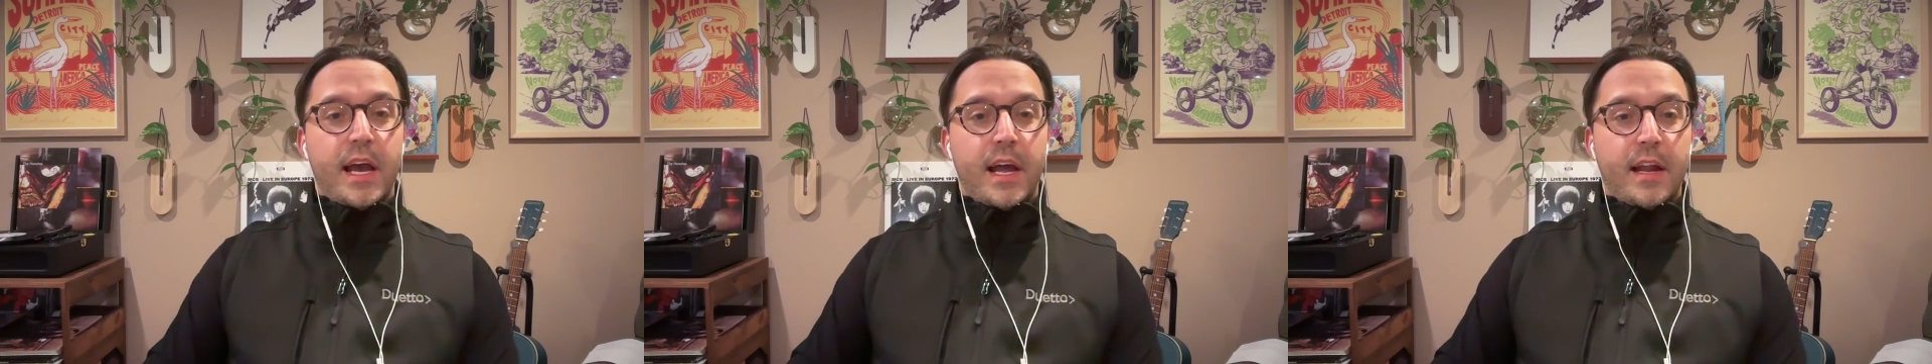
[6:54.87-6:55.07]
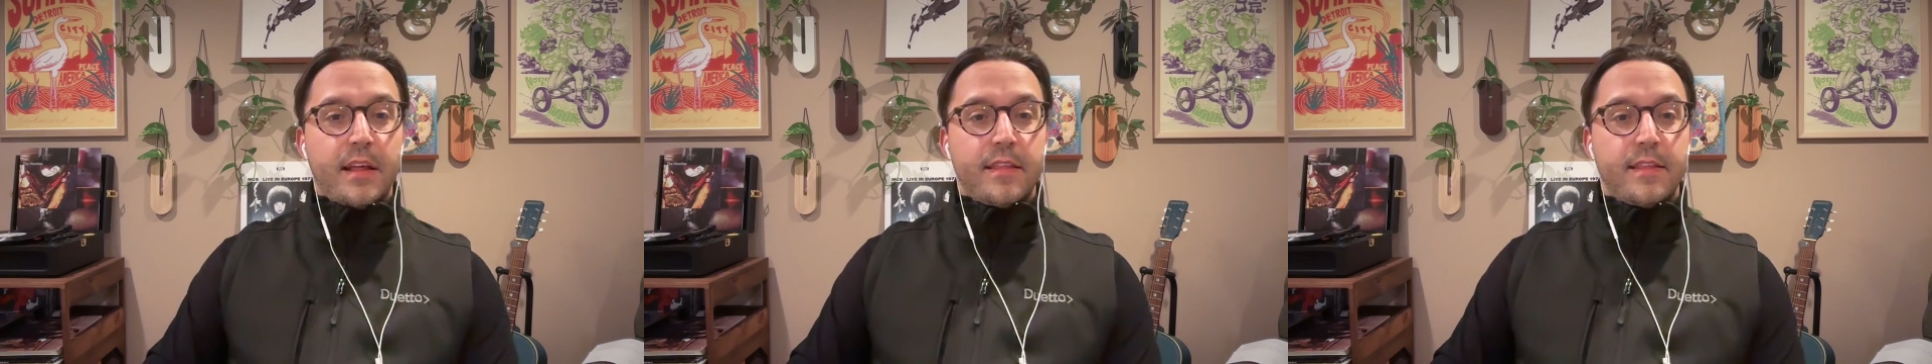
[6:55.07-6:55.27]

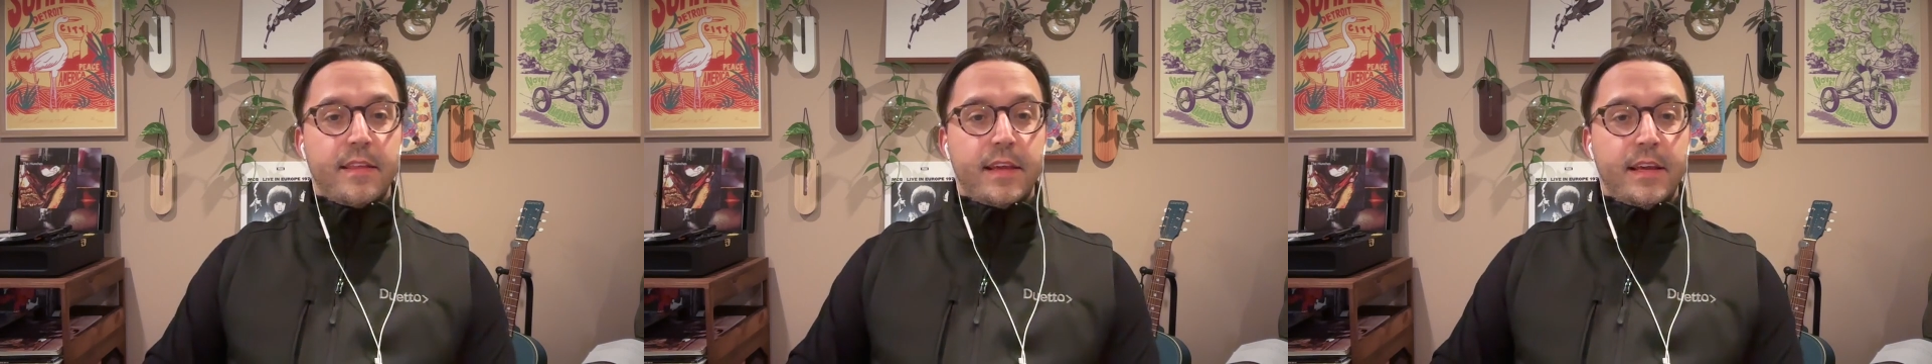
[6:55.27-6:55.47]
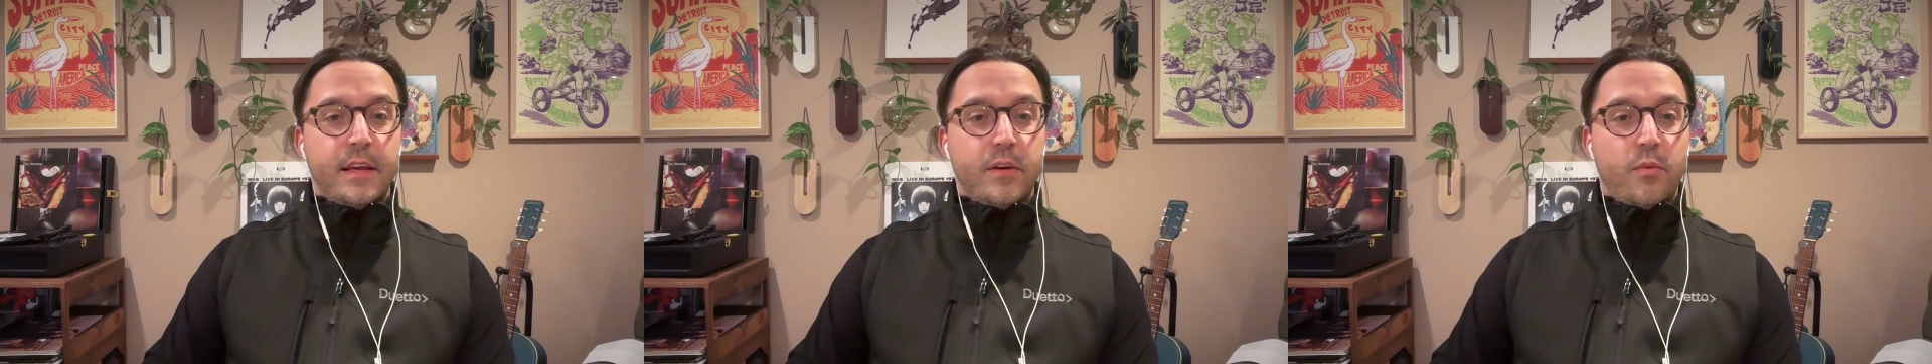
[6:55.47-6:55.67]
and I
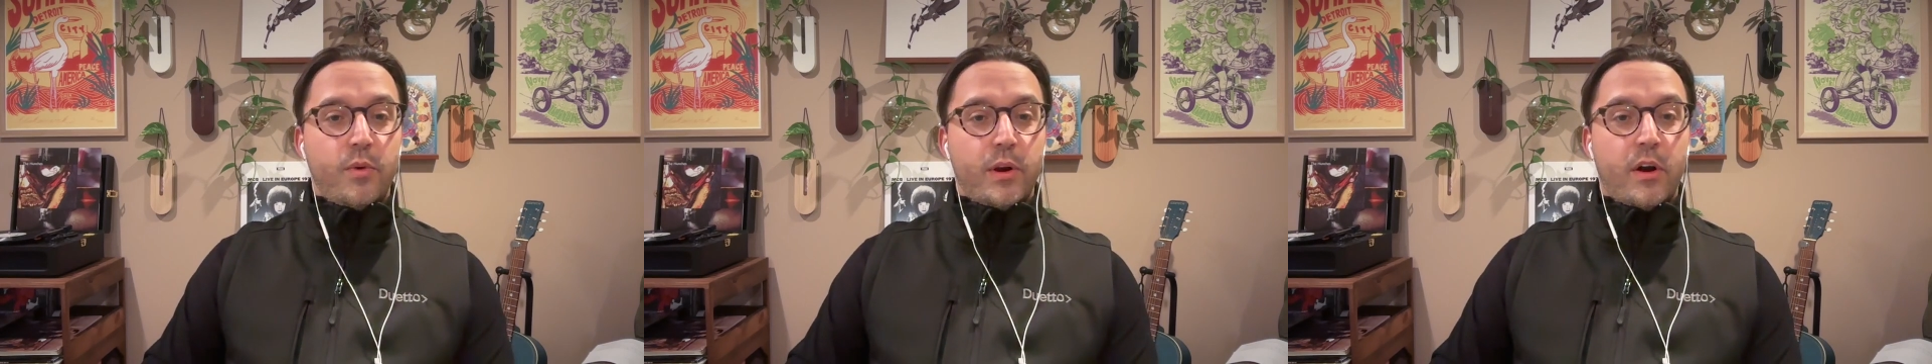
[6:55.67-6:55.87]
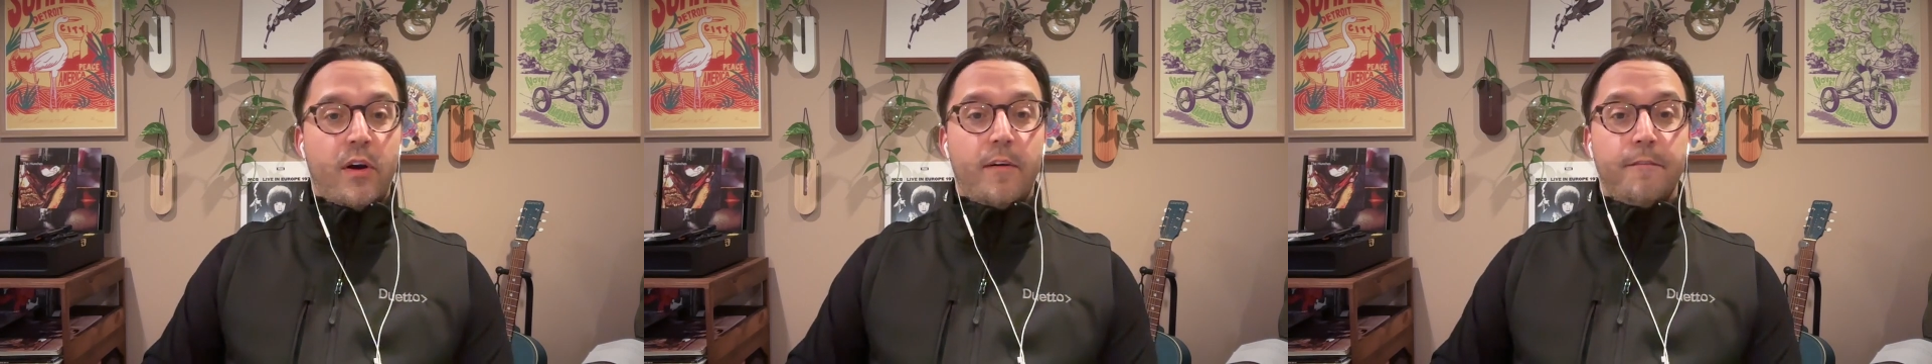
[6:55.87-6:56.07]
think
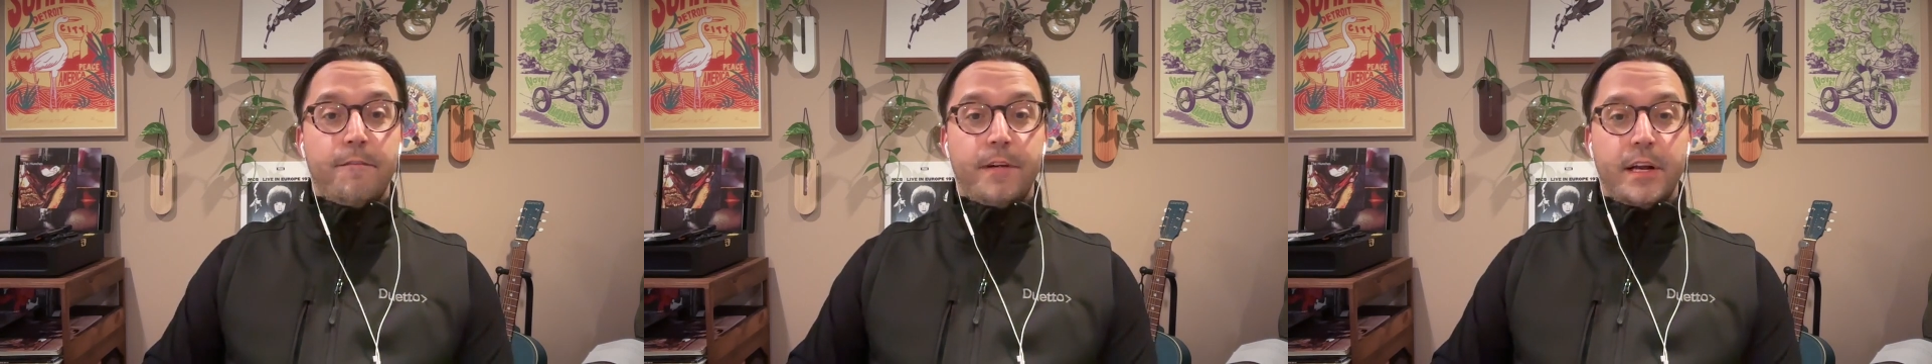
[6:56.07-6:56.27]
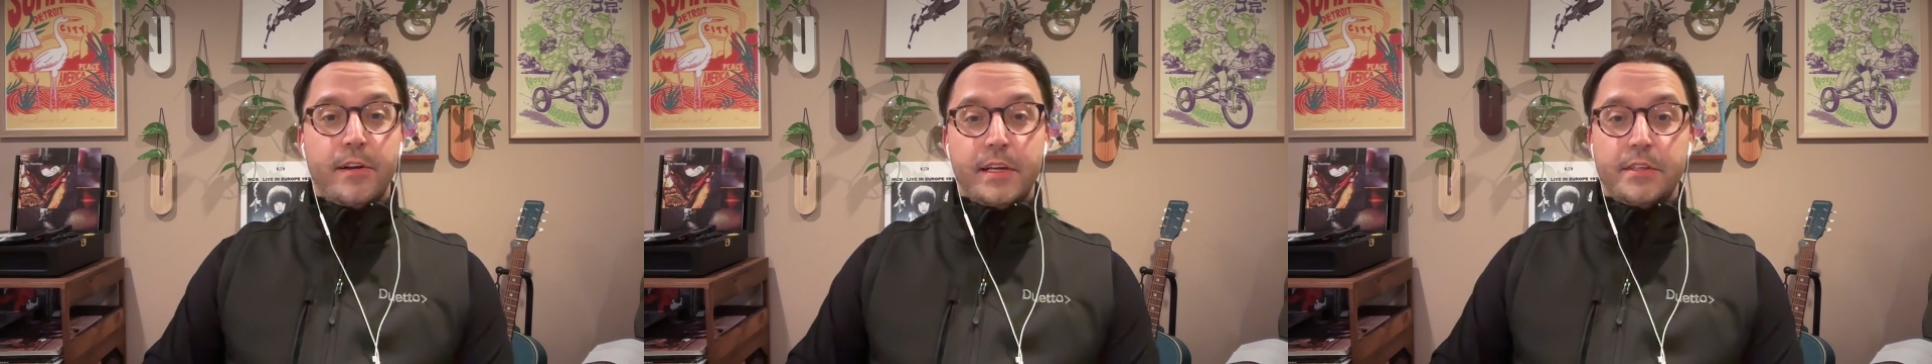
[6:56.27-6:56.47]
we're all
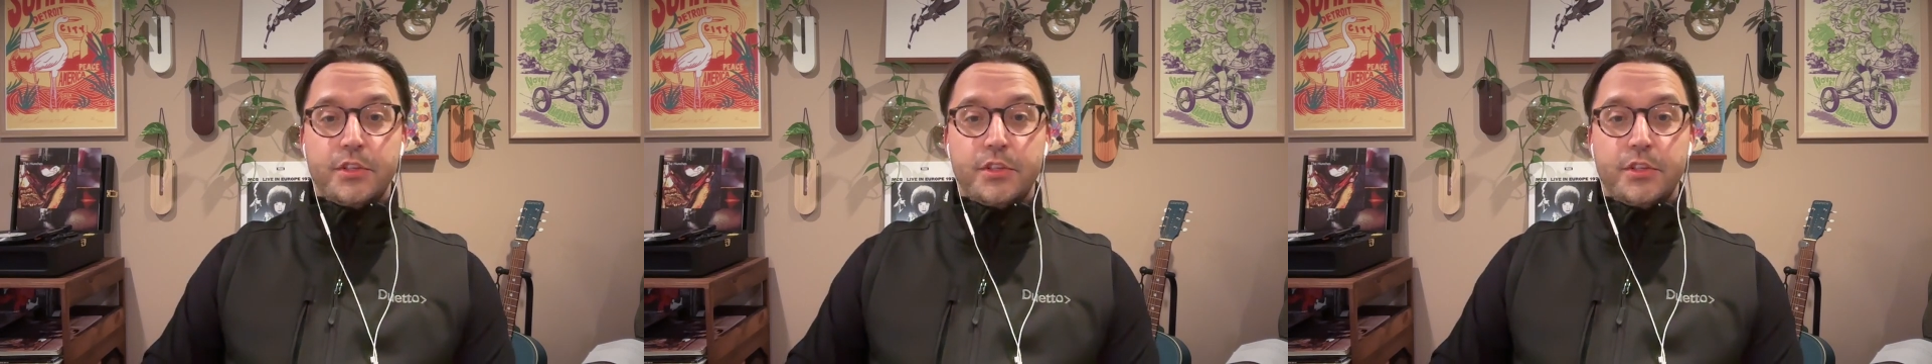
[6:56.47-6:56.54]
very